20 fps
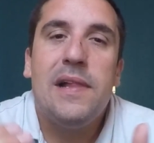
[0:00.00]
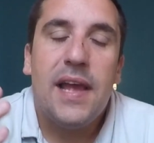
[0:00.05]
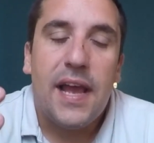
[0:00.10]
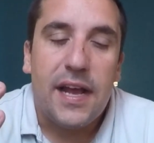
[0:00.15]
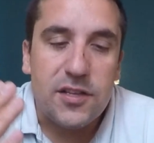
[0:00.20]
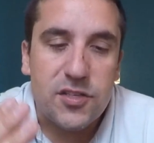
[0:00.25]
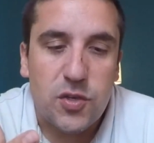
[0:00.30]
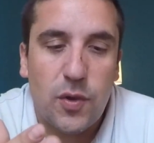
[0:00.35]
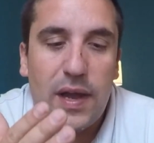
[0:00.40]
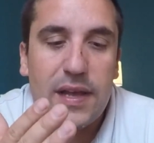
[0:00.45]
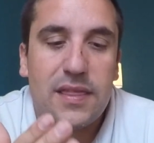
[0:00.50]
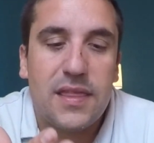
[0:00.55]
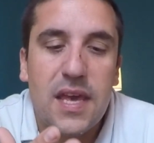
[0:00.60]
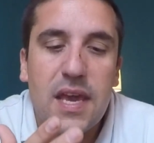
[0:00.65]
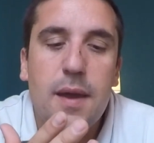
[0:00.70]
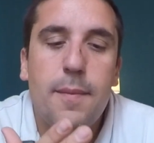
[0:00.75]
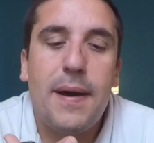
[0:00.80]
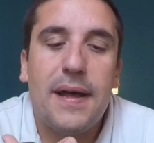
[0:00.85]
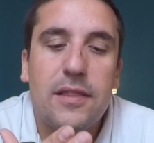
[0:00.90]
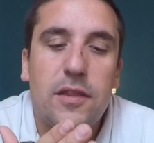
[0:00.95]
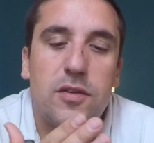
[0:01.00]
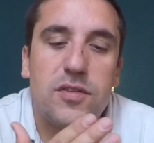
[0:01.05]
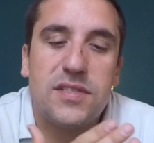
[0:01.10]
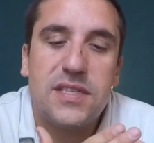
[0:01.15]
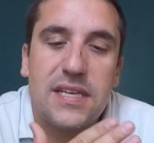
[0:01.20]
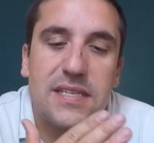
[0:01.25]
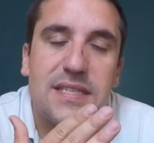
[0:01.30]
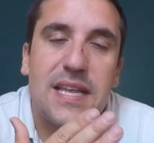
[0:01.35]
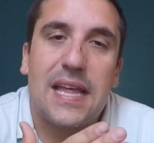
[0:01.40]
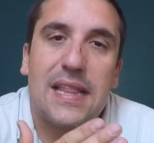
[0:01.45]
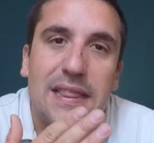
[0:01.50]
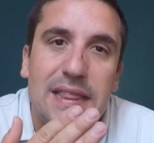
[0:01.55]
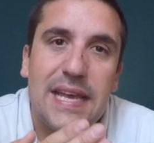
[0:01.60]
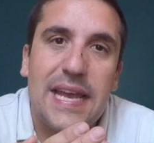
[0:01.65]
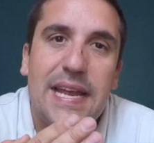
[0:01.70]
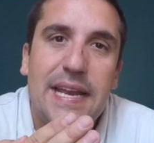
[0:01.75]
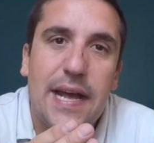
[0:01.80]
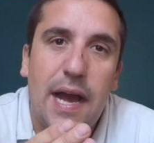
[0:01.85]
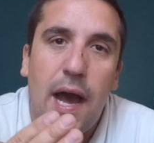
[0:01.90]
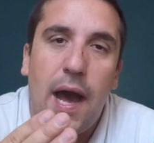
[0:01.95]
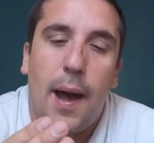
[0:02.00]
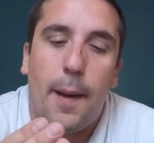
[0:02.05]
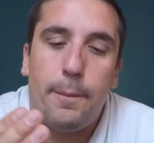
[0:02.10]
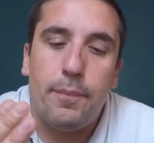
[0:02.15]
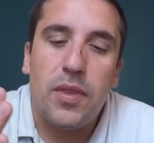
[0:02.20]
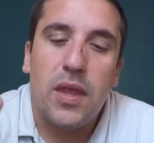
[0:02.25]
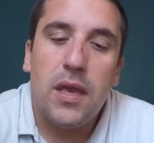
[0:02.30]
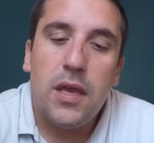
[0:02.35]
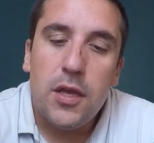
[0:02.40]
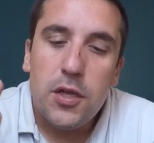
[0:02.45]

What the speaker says: And so I think about those things that lead up